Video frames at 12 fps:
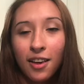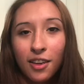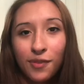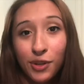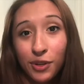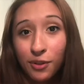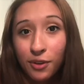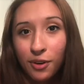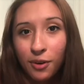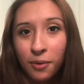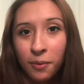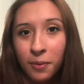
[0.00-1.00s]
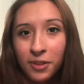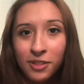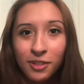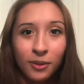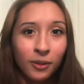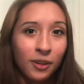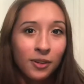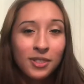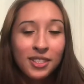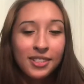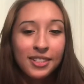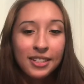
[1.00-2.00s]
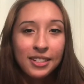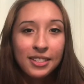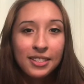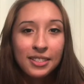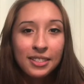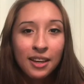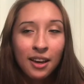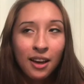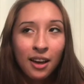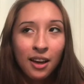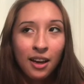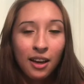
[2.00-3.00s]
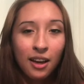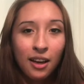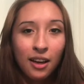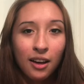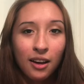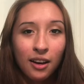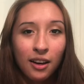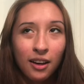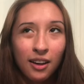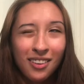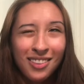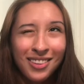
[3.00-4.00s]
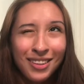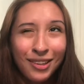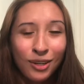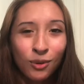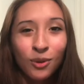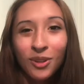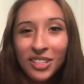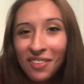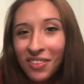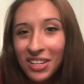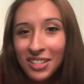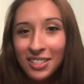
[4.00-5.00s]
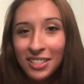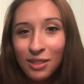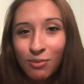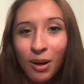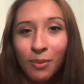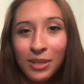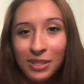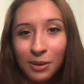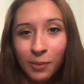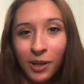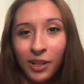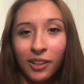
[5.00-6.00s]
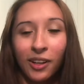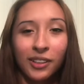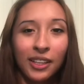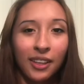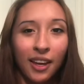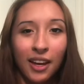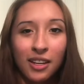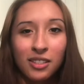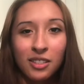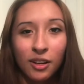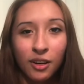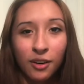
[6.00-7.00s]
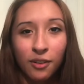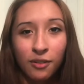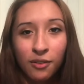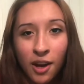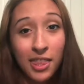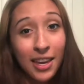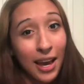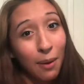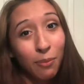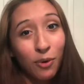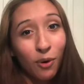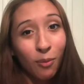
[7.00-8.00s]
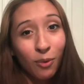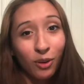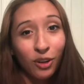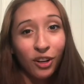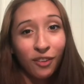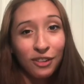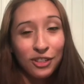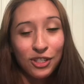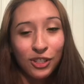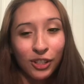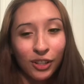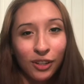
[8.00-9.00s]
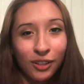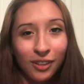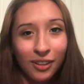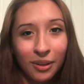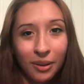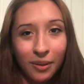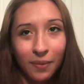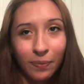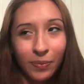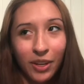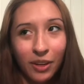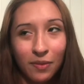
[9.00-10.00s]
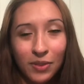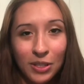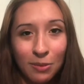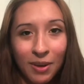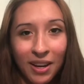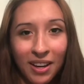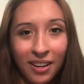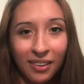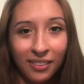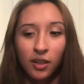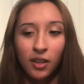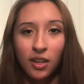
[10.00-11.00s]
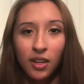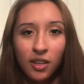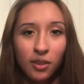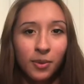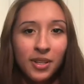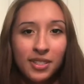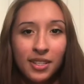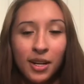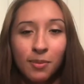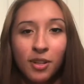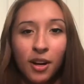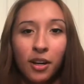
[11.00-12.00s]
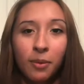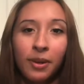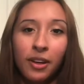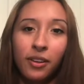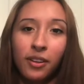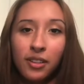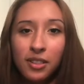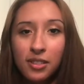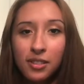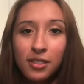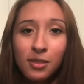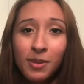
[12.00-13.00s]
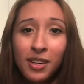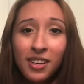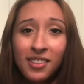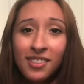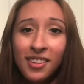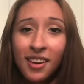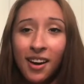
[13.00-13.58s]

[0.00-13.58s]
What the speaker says: If you don't know what scoliosis is, the Google definition is probably somewhere along the lines of the abnormal curvature of the spine. And the reason I'm talking about all this is because